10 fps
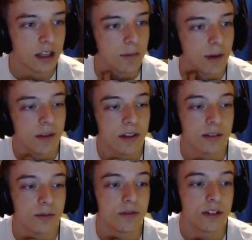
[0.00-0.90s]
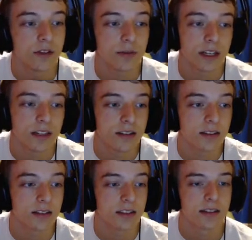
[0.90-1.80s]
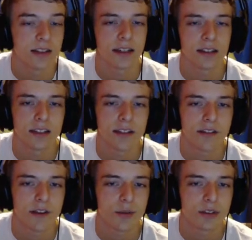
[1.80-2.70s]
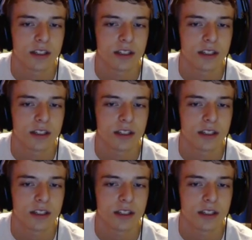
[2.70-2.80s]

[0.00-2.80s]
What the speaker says: Maybe the Z-Move Nature Madness, because it gets like 75%